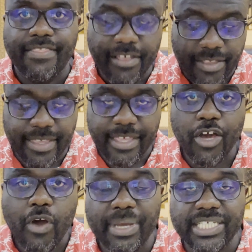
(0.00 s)

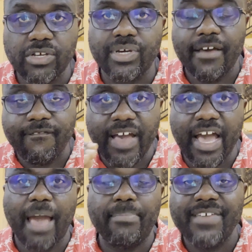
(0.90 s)
Yehovah being so good,
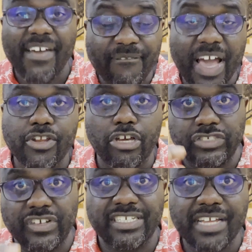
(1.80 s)
I believe I found a
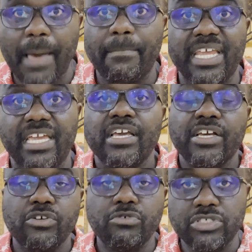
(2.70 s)
construction company
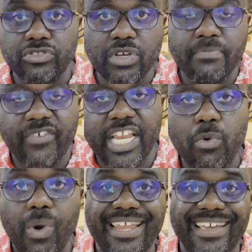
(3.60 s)
who is doing fairly
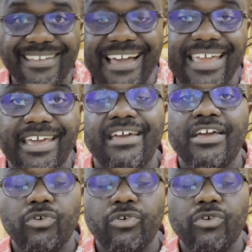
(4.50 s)
well in Ghana,